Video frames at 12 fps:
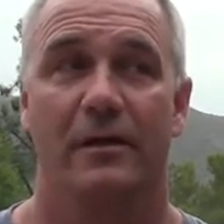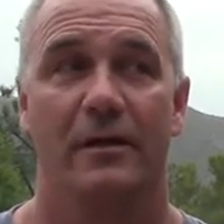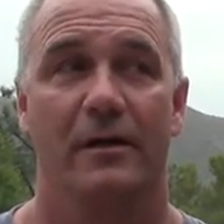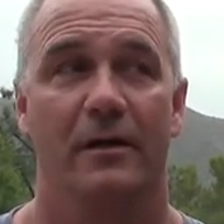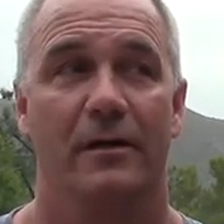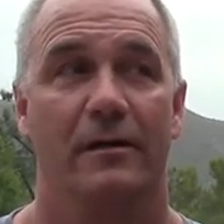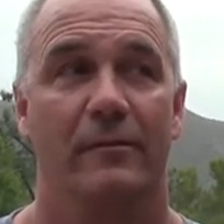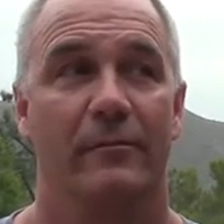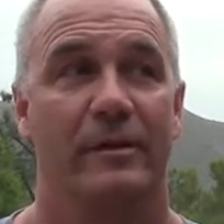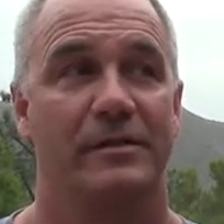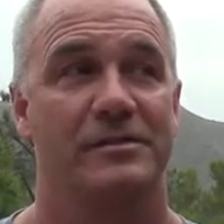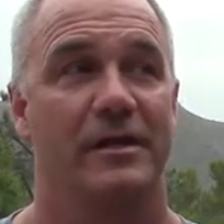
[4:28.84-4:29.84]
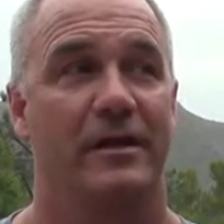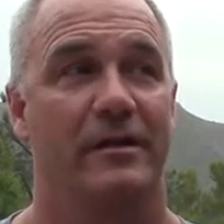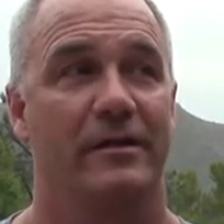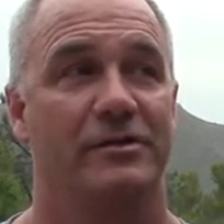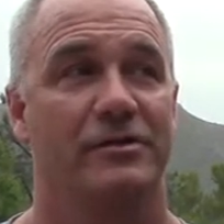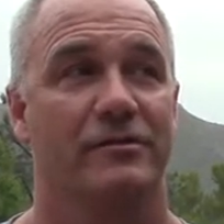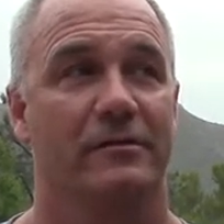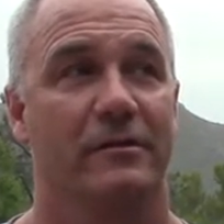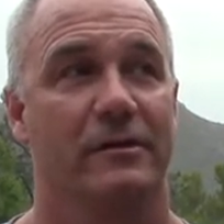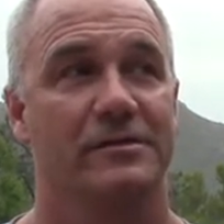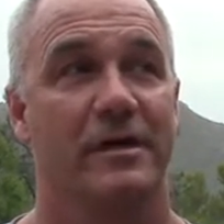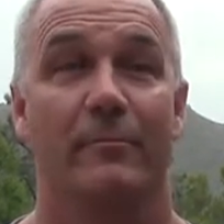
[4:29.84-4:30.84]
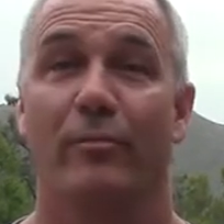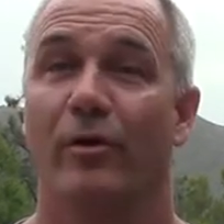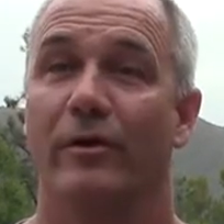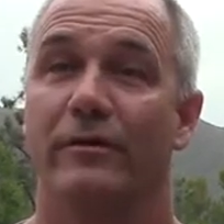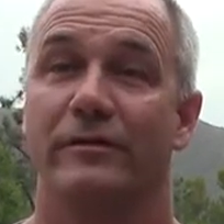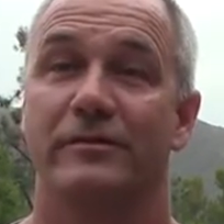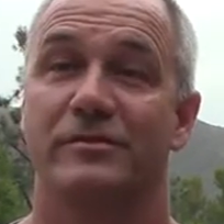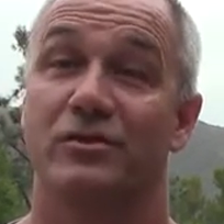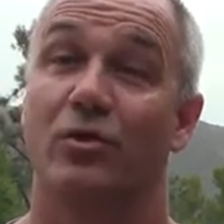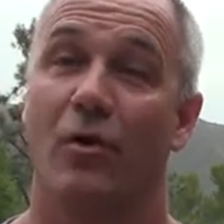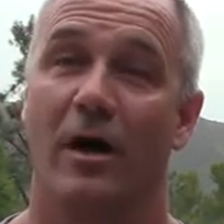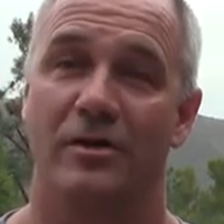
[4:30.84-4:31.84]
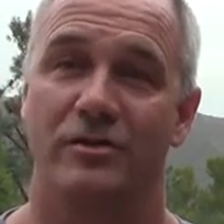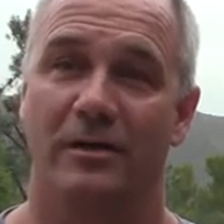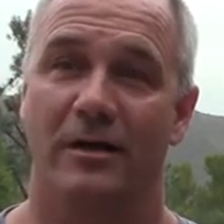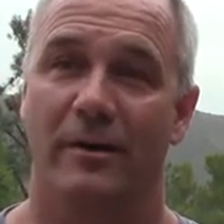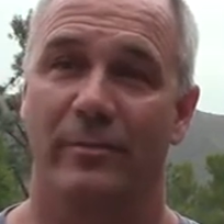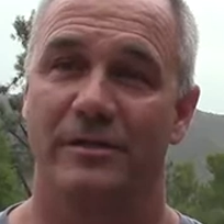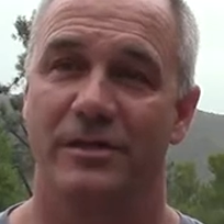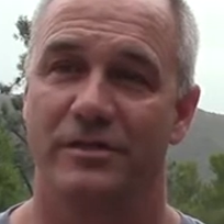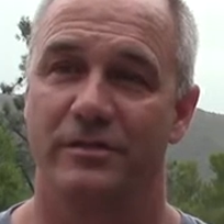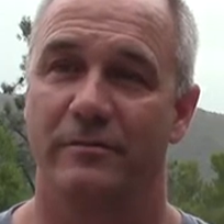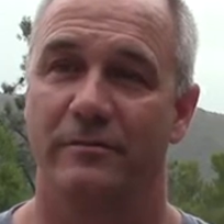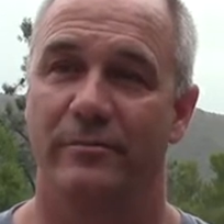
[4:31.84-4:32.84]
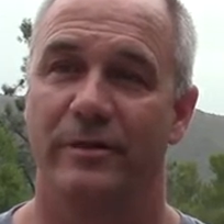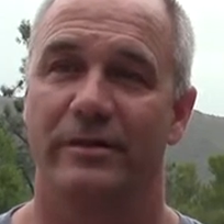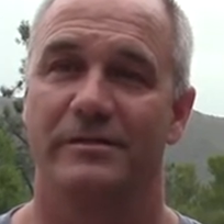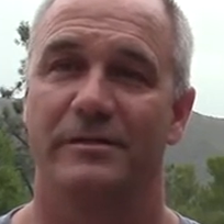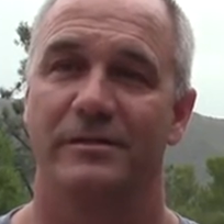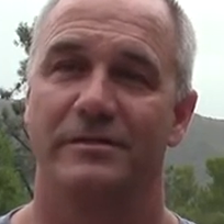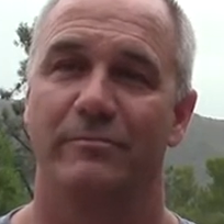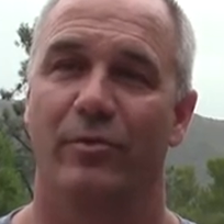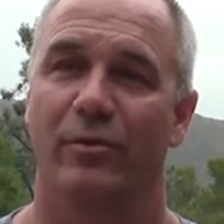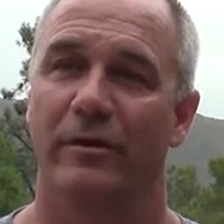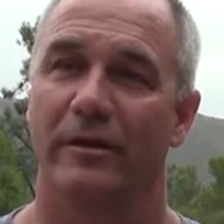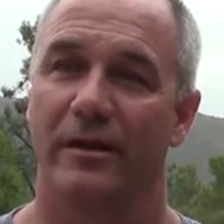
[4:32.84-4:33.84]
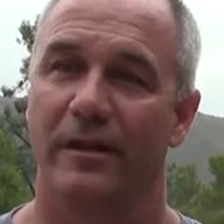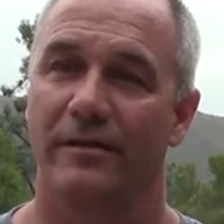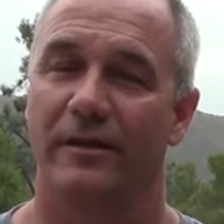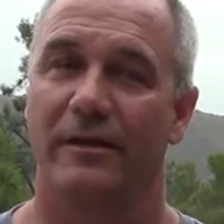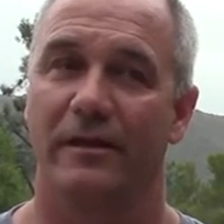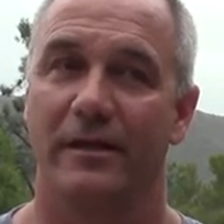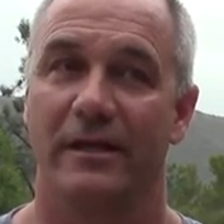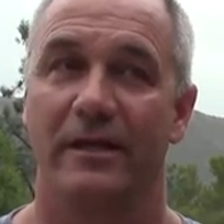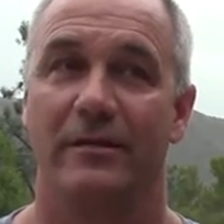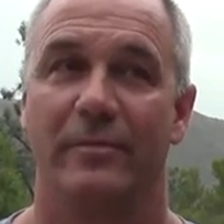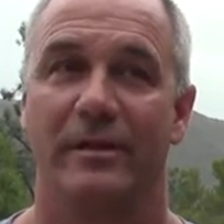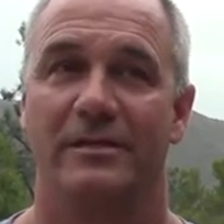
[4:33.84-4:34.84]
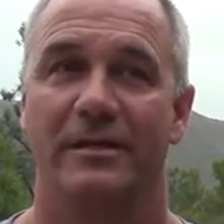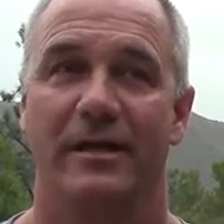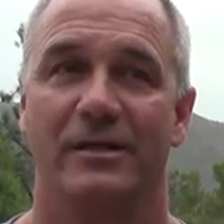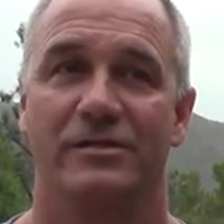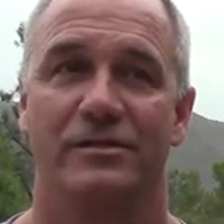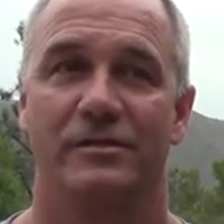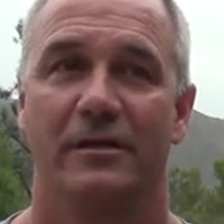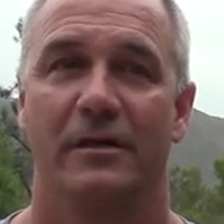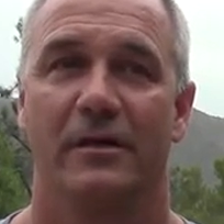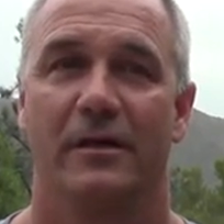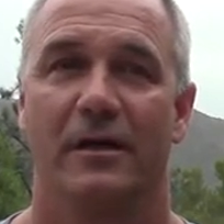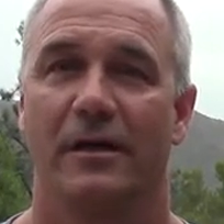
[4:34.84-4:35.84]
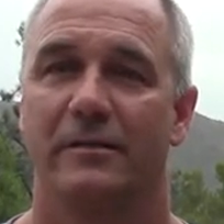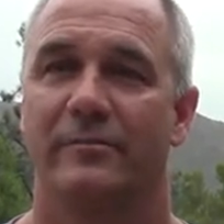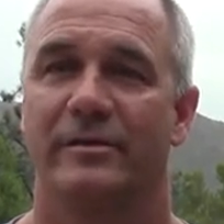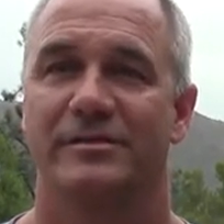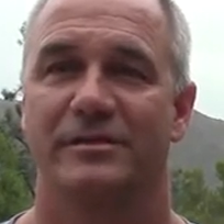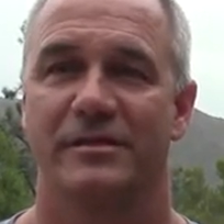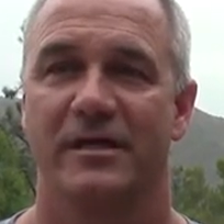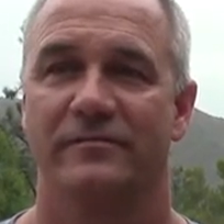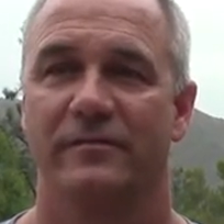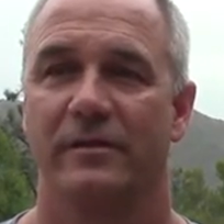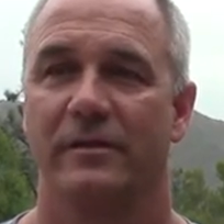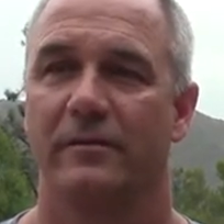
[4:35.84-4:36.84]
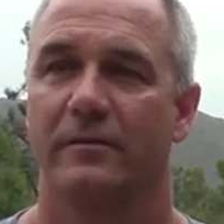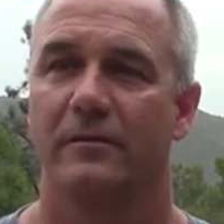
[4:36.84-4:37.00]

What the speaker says: It's not an issue, or it's not important to squash your competition, but it's important, and I think you need to be tenacious to be successful in it.